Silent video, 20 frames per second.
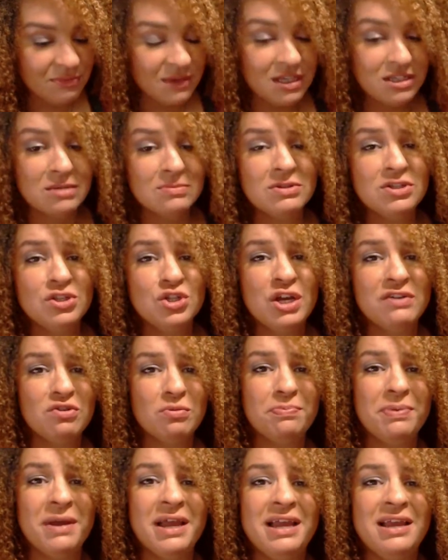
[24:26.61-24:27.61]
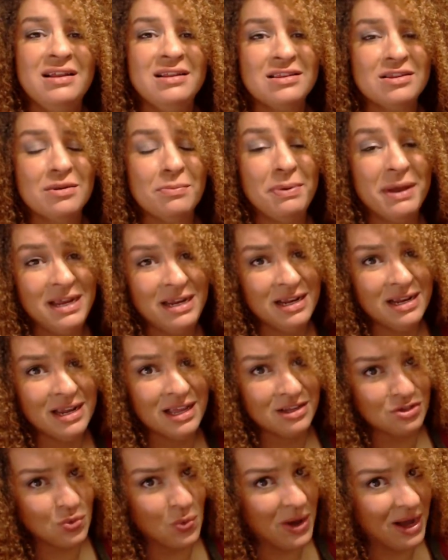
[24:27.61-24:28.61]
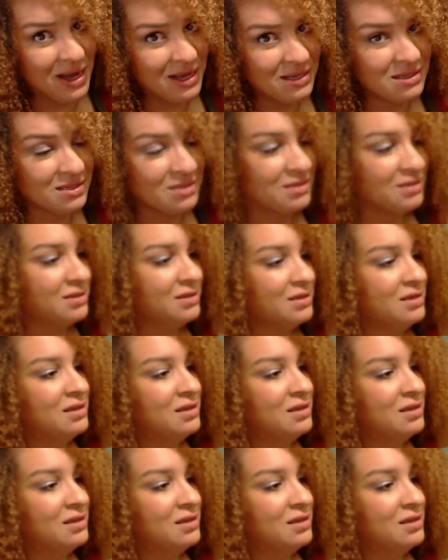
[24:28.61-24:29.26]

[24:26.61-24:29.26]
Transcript: Sometimes you have to paint the painting like twice